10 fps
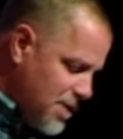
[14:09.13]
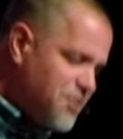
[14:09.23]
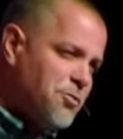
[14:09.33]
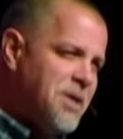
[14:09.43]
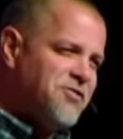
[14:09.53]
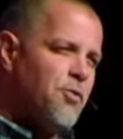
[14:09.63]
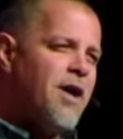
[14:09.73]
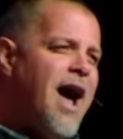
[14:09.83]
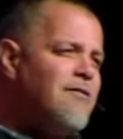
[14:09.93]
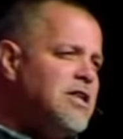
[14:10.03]
so we sort of
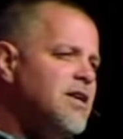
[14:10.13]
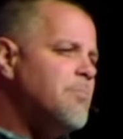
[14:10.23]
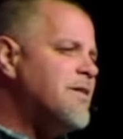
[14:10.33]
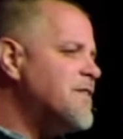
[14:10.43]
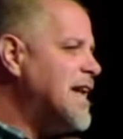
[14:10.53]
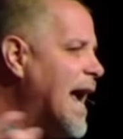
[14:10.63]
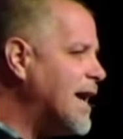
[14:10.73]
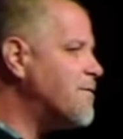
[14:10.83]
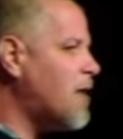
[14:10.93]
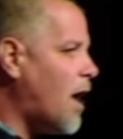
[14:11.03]
have a little bit of a
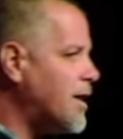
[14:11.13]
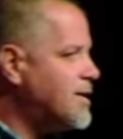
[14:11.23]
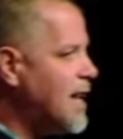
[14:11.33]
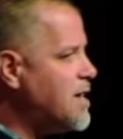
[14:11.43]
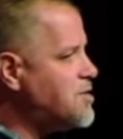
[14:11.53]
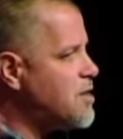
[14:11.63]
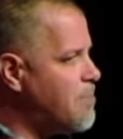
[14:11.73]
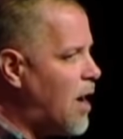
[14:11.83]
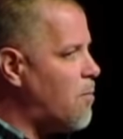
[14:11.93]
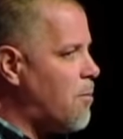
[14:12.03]
negative connotation
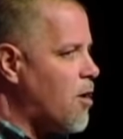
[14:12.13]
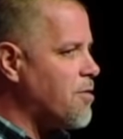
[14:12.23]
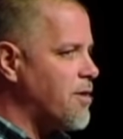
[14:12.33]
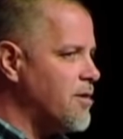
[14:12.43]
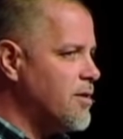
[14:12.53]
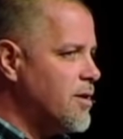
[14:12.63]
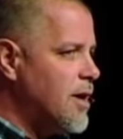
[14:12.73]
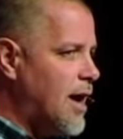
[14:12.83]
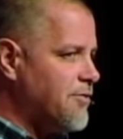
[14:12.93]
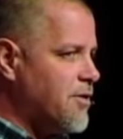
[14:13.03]
about Martha
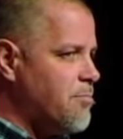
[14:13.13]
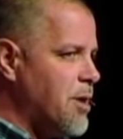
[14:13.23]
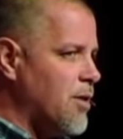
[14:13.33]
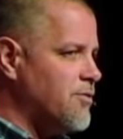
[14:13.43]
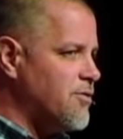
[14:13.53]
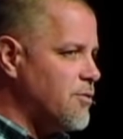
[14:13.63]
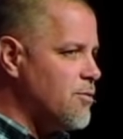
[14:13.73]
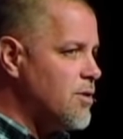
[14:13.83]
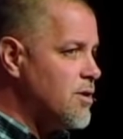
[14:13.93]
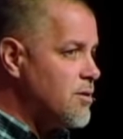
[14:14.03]
as compared to
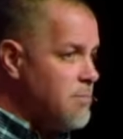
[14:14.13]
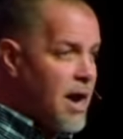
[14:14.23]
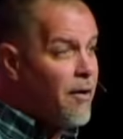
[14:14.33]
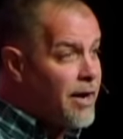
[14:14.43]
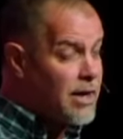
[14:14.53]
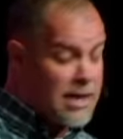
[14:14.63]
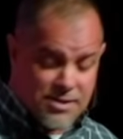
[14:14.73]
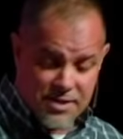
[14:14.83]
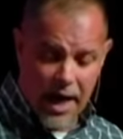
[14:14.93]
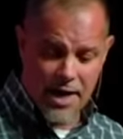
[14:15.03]
Mary. At least
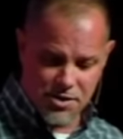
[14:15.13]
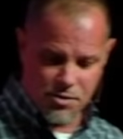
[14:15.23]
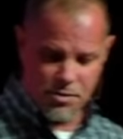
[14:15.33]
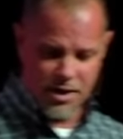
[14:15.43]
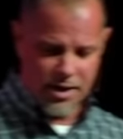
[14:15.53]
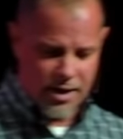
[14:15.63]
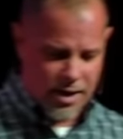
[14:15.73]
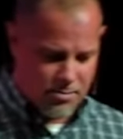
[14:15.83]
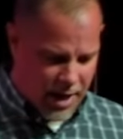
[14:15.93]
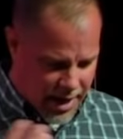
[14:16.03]
I do
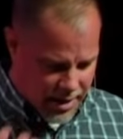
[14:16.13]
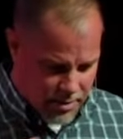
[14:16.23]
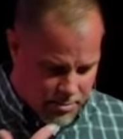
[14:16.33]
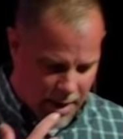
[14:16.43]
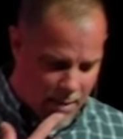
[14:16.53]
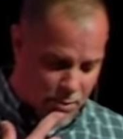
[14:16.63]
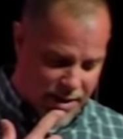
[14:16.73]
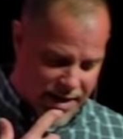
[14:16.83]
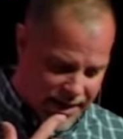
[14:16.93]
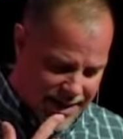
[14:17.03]
in my Bible
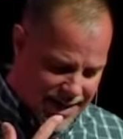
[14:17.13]
reading.